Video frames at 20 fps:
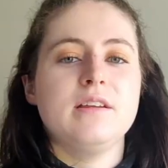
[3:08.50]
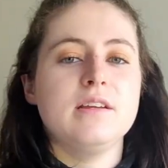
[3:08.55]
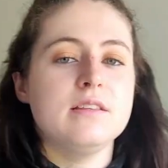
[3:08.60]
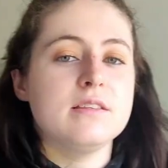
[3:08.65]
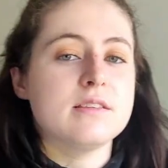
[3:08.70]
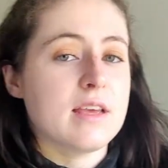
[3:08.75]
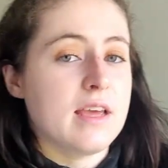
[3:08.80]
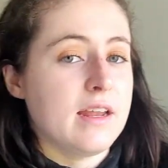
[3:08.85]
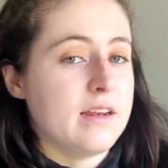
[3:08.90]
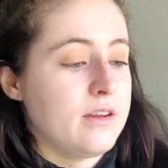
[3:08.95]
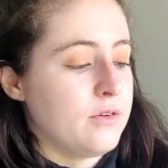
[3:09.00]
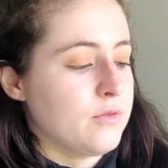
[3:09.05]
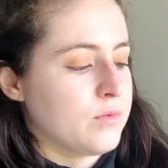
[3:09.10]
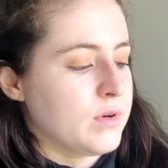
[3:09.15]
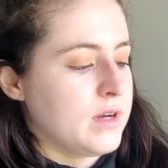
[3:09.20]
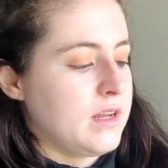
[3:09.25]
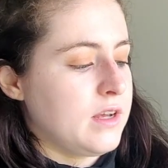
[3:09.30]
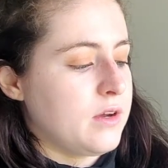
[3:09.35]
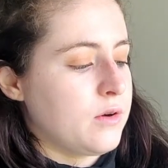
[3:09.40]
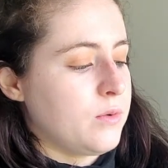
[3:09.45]
did send it
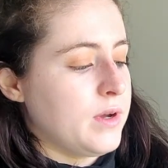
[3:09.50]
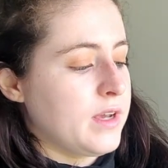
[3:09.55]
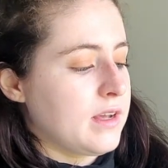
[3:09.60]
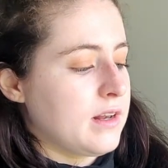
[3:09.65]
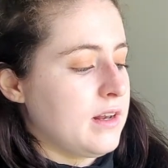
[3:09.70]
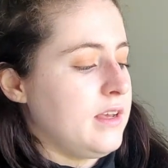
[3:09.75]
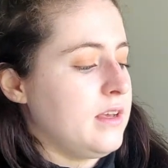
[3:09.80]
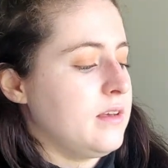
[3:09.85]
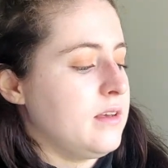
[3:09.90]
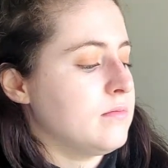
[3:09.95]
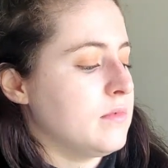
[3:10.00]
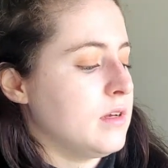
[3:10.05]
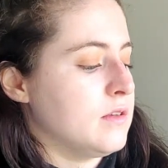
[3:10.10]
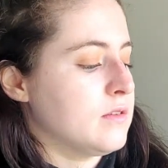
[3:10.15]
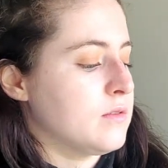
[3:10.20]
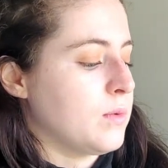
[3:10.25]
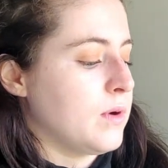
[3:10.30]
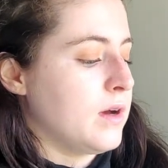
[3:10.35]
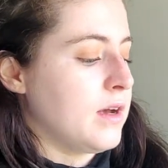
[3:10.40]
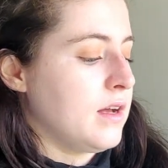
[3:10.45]
really quickly
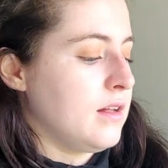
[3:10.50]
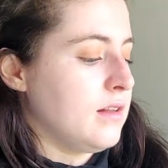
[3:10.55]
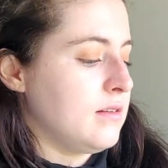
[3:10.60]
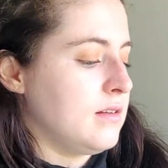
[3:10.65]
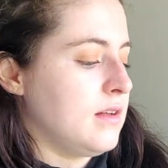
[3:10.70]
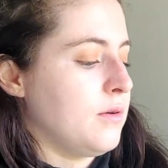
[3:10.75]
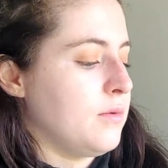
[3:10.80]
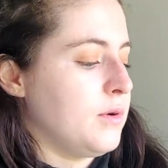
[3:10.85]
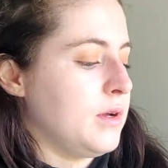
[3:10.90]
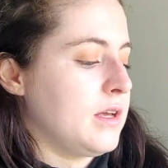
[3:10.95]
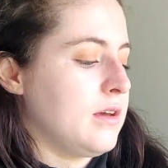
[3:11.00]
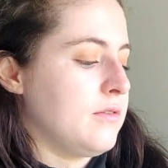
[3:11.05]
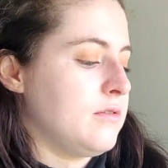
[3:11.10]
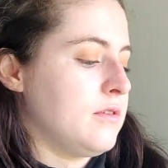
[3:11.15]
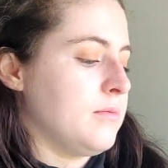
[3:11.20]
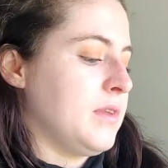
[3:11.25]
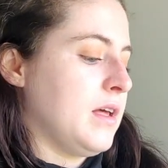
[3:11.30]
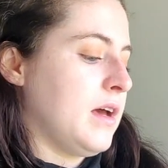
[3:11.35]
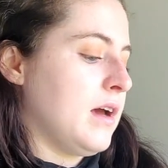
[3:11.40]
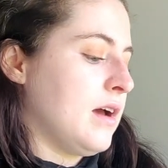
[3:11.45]
as well. I will give them